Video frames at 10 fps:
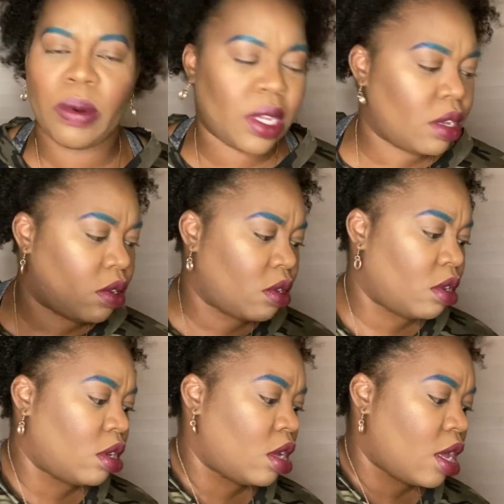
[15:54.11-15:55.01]

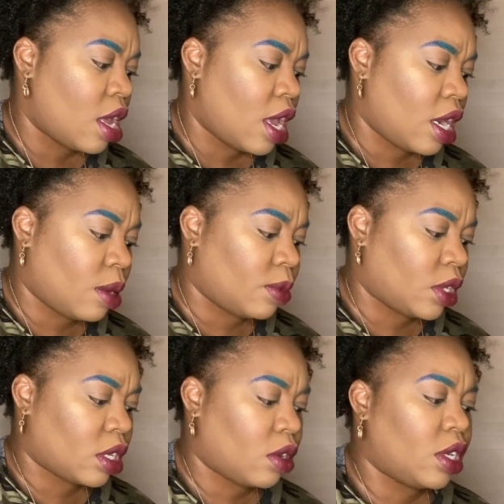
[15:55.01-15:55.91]
And I'm just
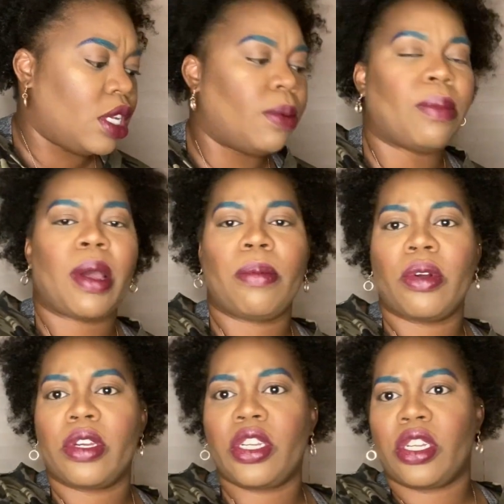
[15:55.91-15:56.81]
going to dip my
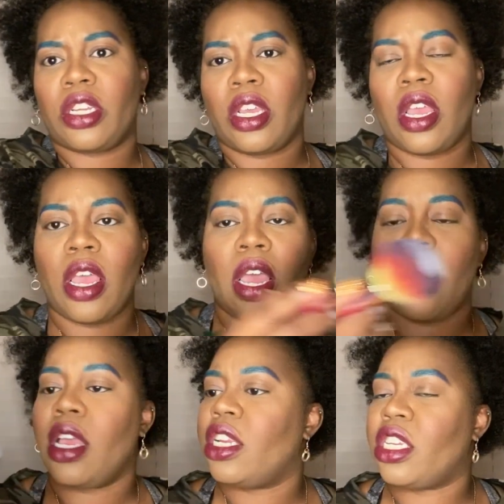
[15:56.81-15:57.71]
brush,
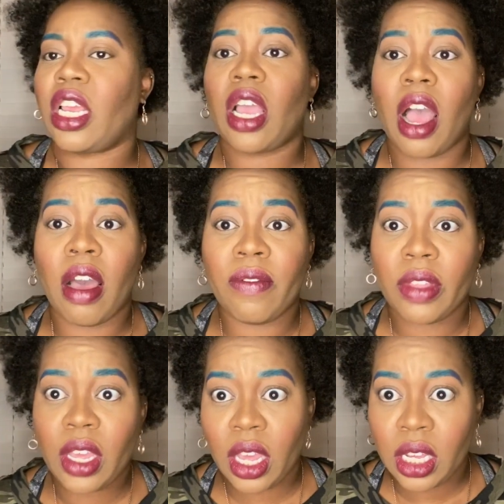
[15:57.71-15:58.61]
shake off
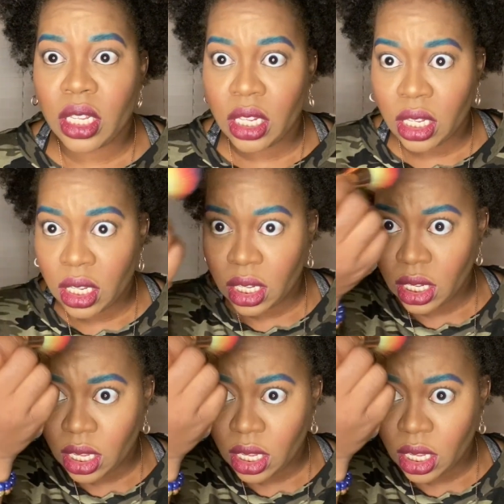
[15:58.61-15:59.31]
the excess.